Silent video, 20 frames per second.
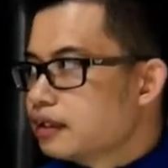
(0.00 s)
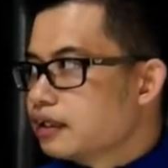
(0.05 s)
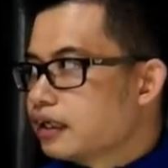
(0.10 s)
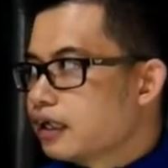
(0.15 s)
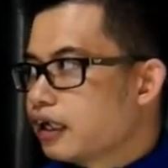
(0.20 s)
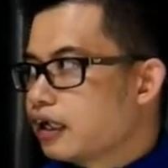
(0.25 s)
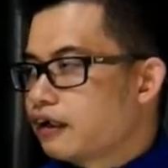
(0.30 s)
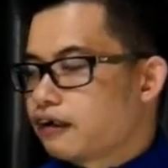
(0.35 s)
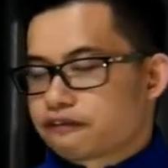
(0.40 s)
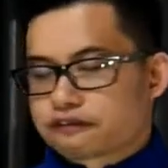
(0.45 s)

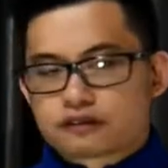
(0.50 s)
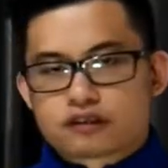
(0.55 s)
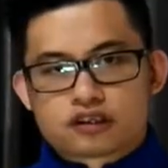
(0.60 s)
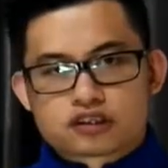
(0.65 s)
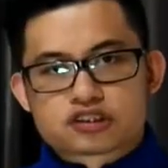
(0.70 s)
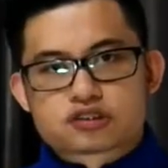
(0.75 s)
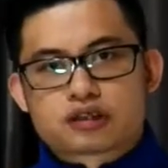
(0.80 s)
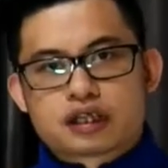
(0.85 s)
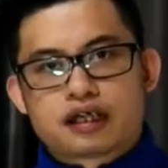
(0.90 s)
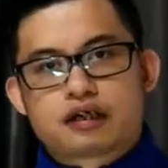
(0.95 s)
Of
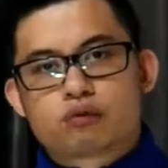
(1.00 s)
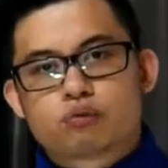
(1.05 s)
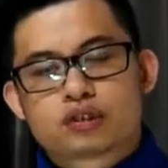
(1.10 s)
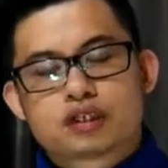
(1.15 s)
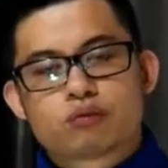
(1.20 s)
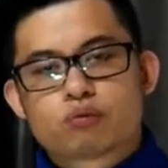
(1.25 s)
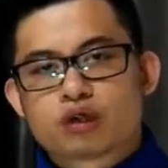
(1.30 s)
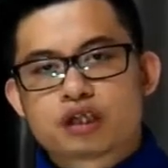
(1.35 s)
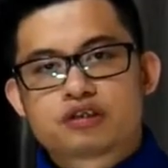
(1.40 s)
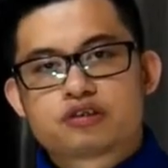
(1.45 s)
course, I
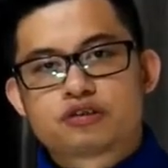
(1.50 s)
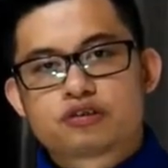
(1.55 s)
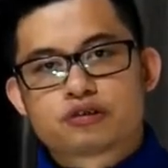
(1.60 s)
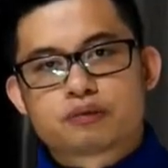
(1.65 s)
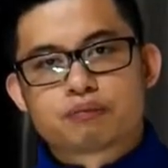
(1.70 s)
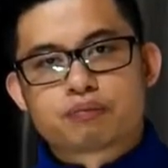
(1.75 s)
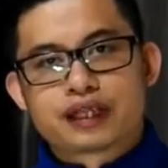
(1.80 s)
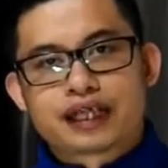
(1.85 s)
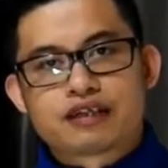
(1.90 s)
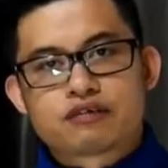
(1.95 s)
wouldn't want you to
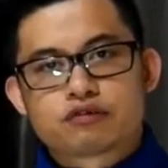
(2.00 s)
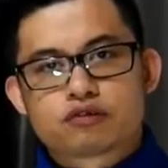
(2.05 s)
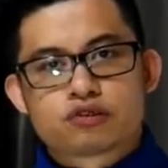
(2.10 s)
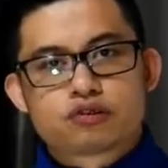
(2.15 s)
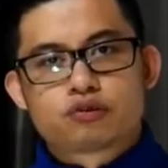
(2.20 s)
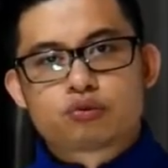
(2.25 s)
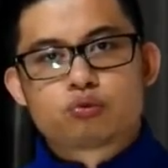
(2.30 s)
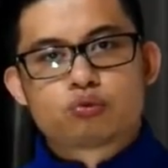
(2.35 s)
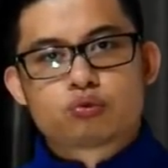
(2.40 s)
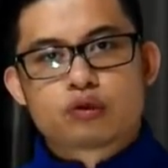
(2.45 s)
plan
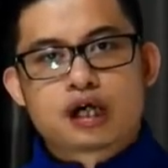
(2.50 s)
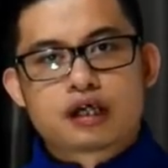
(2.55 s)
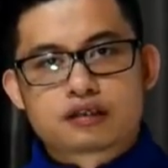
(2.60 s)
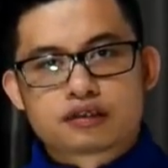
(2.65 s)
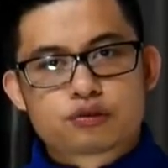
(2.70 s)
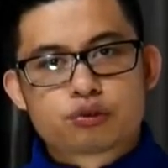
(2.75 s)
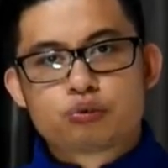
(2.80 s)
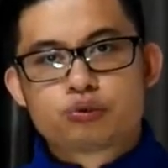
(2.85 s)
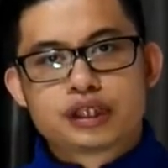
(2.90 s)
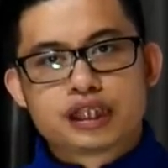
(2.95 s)

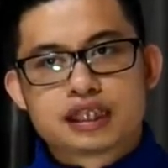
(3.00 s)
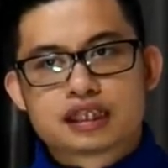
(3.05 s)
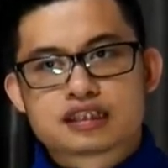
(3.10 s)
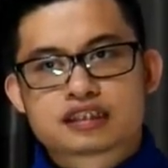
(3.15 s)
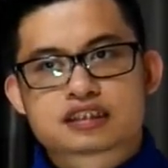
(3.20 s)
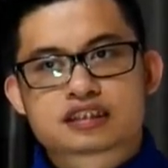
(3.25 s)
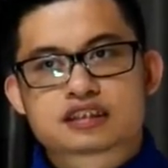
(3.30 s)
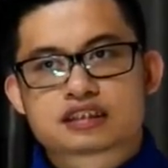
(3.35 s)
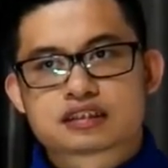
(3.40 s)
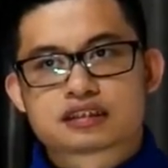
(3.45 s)
two
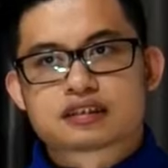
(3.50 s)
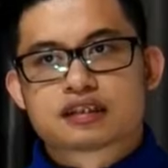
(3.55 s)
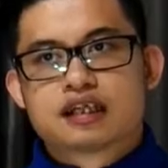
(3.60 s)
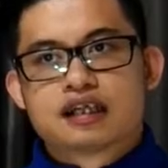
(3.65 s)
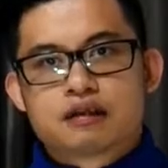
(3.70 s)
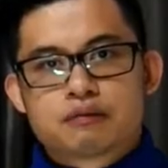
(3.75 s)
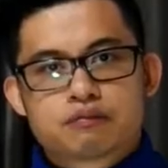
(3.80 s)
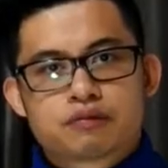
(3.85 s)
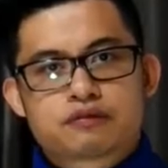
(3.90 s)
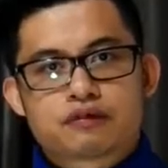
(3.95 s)
years
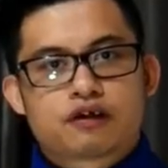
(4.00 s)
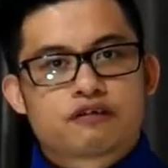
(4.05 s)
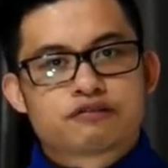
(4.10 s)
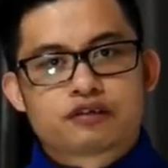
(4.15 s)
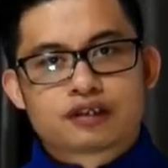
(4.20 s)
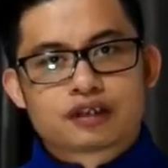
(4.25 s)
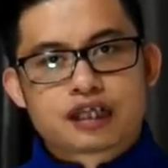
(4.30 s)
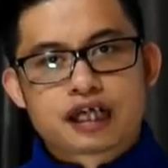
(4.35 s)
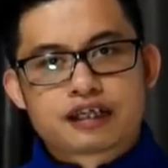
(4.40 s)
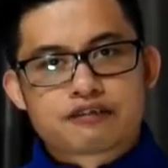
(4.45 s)
of
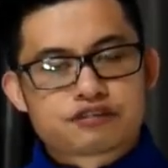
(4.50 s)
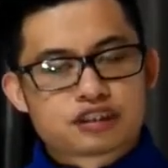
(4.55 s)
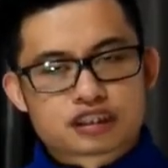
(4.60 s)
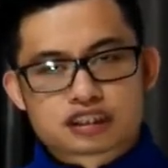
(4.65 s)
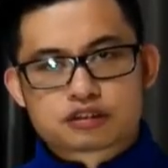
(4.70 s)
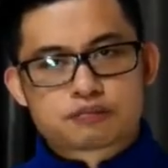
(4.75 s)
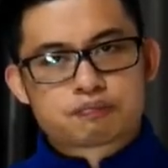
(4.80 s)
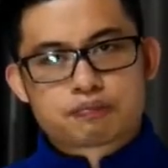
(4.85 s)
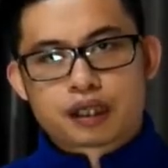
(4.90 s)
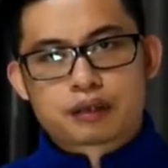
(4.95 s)
your life
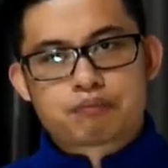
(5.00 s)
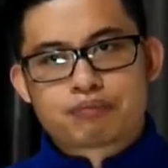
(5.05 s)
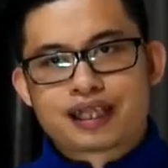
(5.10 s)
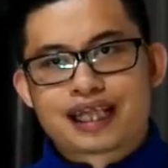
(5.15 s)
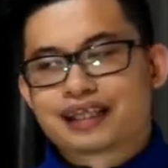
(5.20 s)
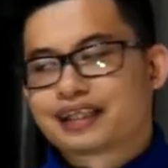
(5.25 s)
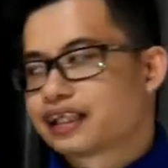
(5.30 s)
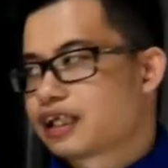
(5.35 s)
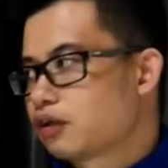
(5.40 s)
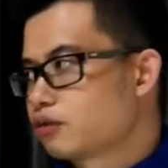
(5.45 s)
just by
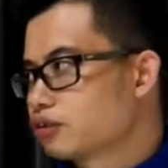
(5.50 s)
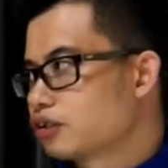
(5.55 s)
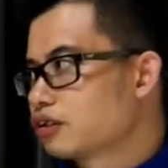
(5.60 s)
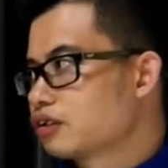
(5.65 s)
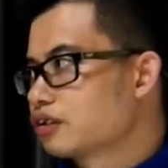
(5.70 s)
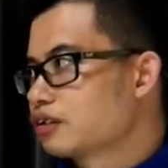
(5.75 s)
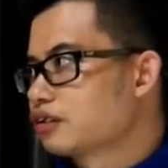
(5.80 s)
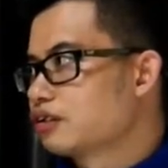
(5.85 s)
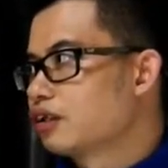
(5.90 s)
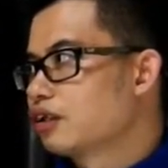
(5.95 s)
planning out
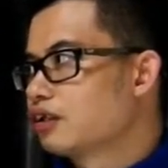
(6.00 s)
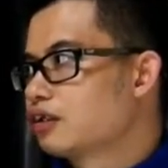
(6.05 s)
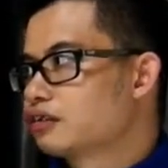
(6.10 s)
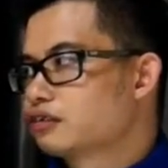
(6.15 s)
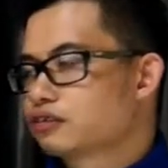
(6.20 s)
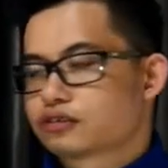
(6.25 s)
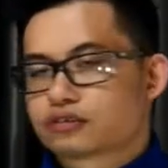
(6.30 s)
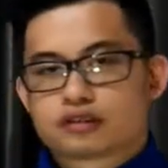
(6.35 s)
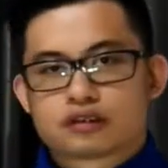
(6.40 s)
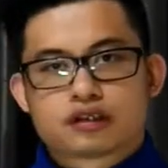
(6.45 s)

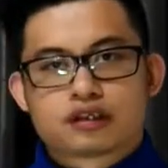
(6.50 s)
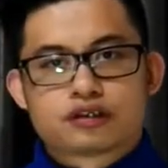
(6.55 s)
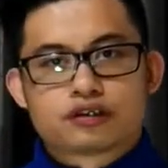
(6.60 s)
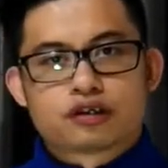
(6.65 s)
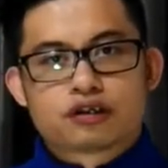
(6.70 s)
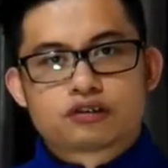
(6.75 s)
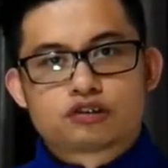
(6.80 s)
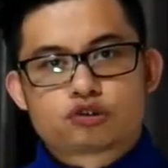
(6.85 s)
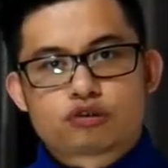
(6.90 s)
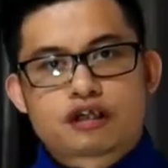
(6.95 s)

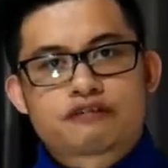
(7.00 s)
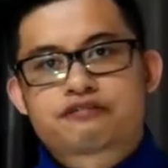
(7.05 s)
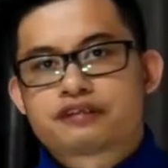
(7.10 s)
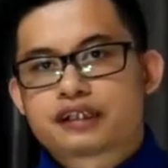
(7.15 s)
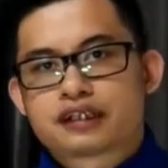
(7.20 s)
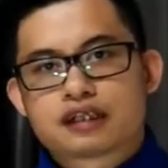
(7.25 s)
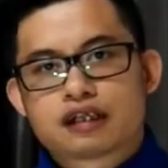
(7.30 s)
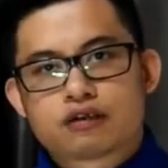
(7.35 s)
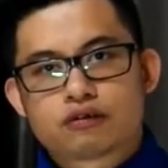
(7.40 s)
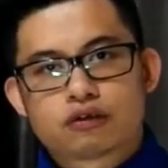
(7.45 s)
your
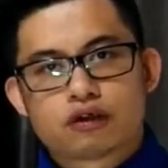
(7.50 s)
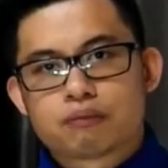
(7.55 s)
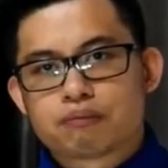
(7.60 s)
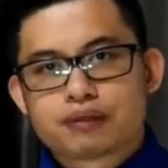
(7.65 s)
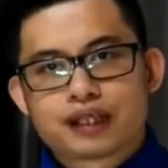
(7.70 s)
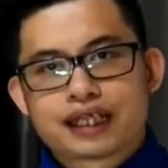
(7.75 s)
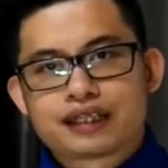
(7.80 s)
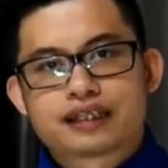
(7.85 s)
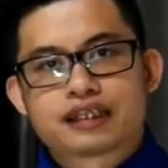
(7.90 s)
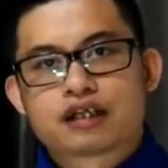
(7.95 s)
drafting out or
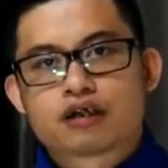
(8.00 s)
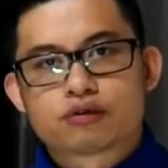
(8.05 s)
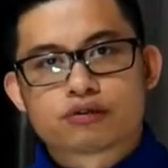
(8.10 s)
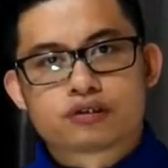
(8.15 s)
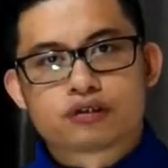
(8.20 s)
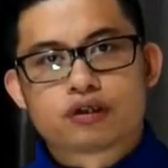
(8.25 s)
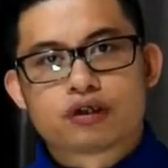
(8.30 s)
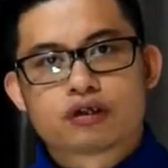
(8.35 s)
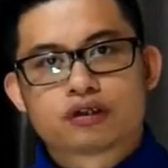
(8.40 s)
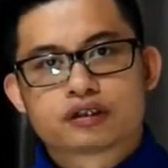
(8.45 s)
planning out
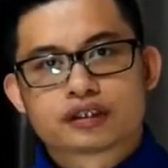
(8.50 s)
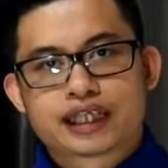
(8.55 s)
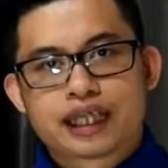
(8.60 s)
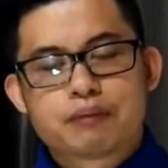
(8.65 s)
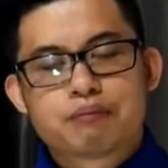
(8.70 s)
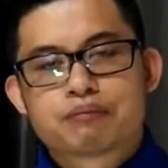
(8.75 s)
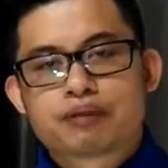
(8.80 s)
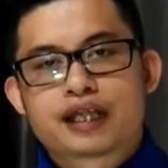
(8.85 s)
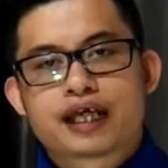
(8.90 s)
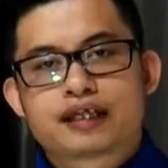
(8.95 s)
your
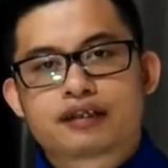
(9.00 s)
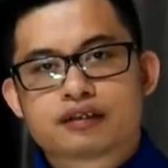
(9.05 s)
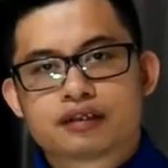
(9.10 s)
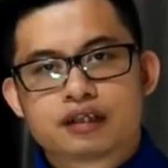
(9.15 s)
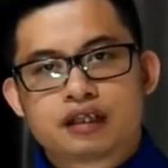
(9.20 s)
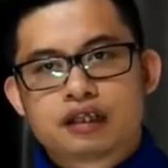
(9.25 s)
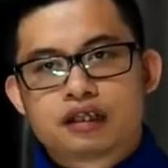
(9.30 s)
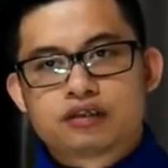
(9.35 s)
game plan.